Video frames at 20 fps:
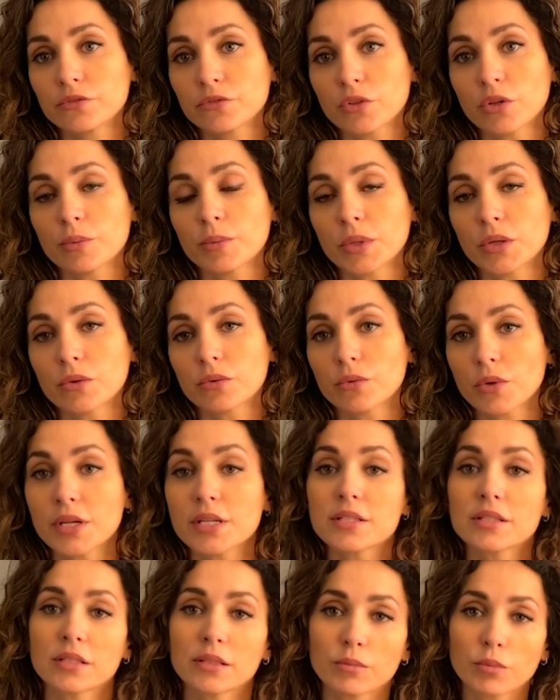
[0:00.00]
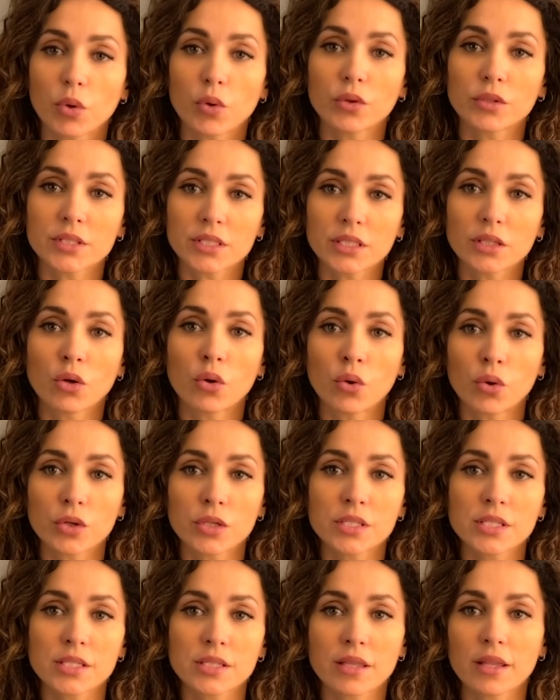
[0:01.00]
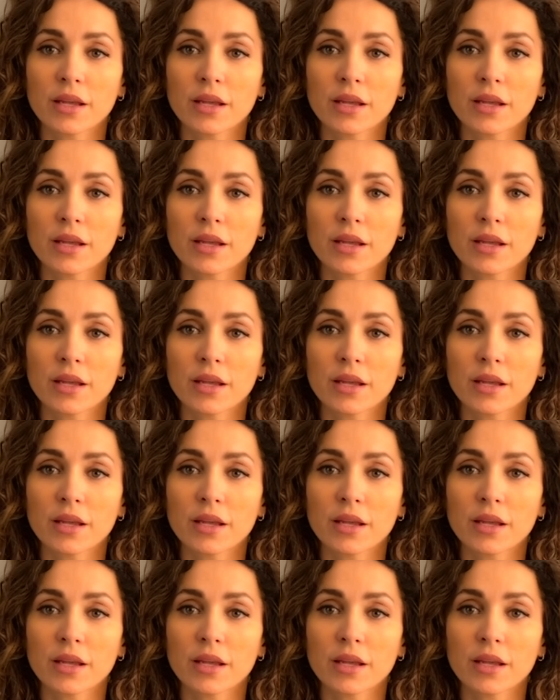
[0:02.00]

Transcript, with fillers: from a racing bolting horse